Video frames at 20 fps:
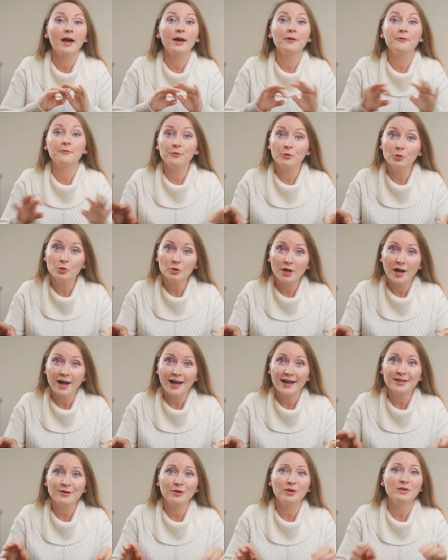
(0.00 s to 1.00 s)
a full
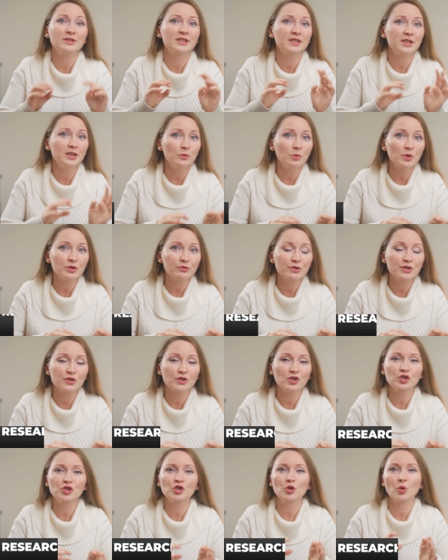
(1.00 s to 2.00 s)
guide on keyword
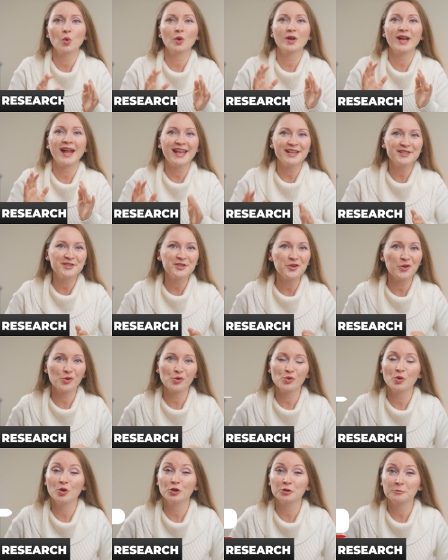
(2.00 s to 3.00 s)
research or
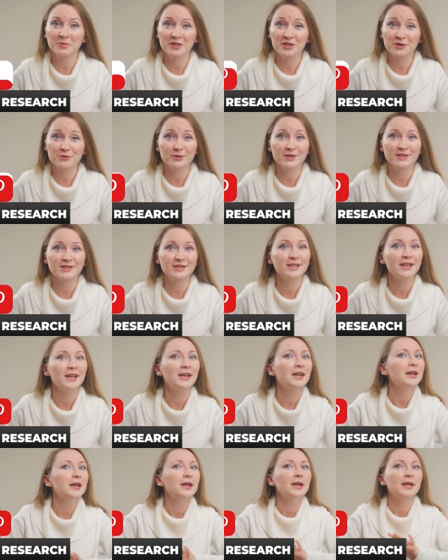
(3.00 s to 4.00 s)
SEO on Pinterest.
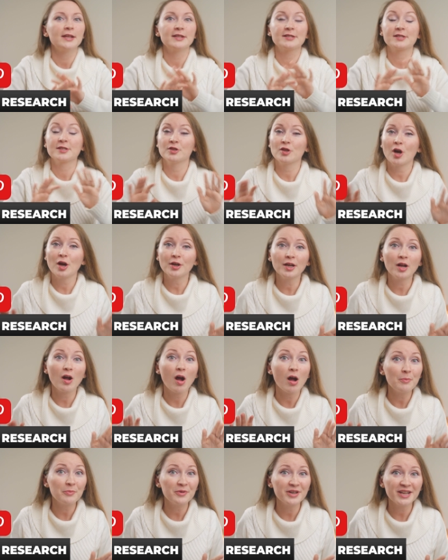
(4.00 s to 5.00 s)
It's not a
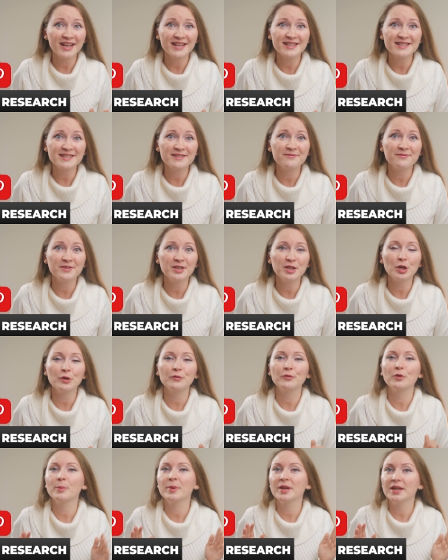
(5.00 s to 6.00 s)
comprehensive video
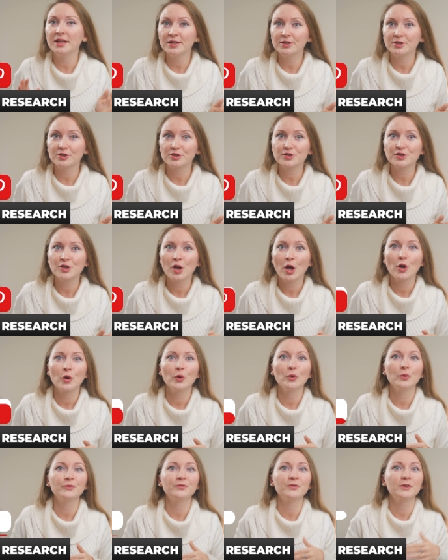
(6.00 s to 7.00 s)
for beginners
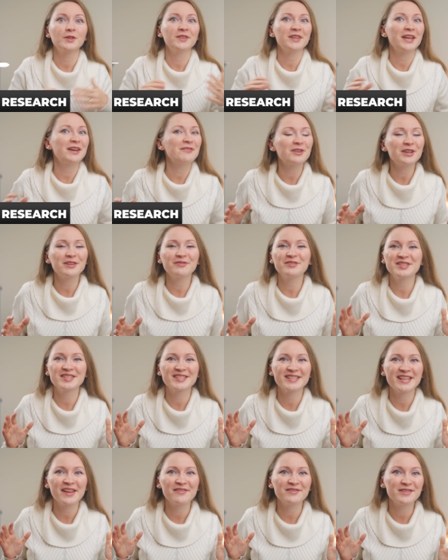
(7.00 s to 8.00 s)
who've never even
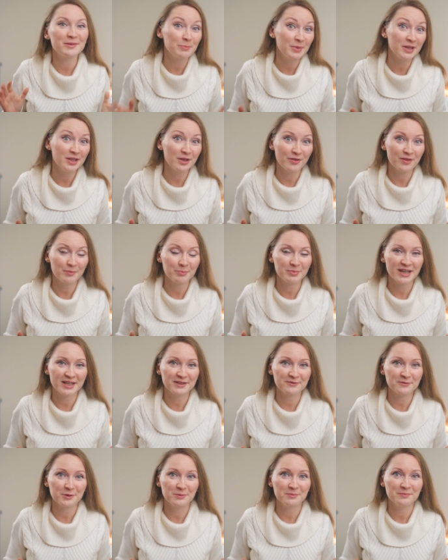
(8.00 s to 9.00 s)
saved a pin on the
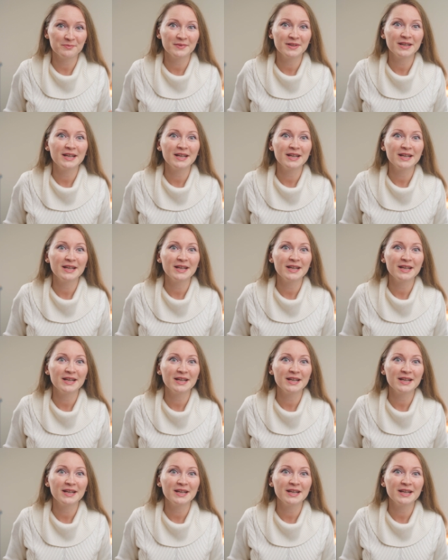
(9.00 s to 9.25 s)
platform.